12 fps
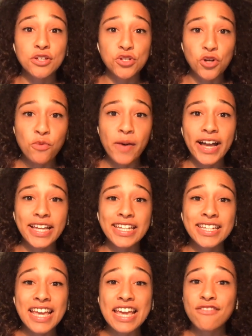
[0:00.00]
Joe
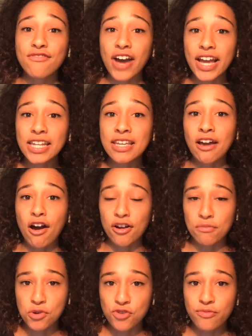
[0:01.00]
Biden inviting our
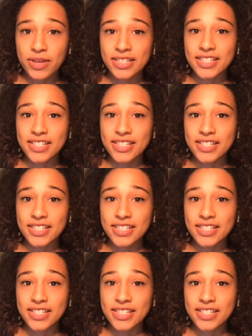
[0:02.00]
movement